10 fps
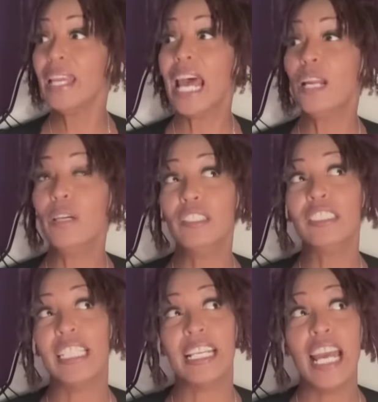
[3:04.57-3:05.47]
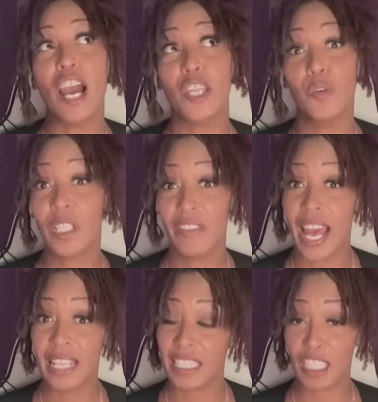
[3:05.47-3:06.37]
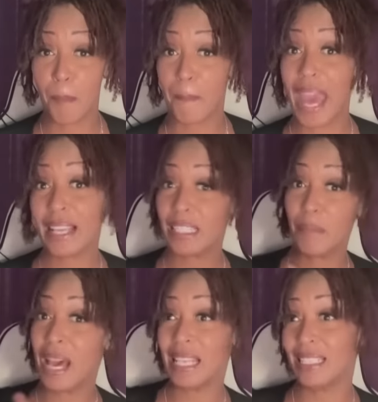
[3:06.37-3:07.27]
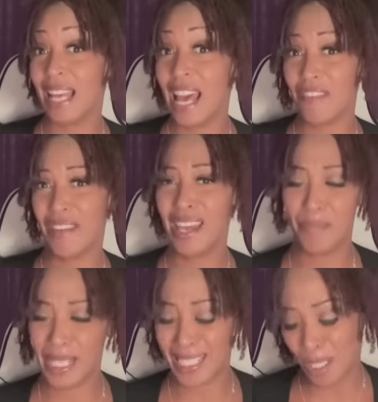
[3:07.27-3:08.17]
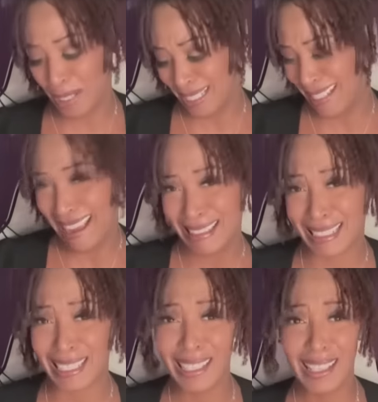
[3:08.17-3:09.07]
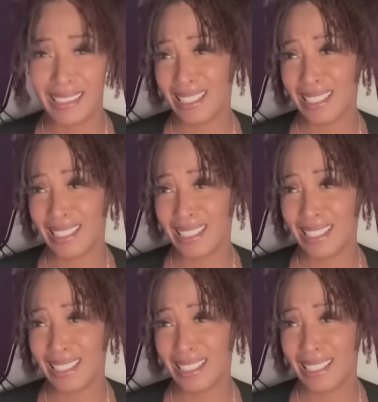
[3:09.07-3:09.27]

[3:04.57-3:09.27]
And I don't understand how you could have had such a maximized life and be so content.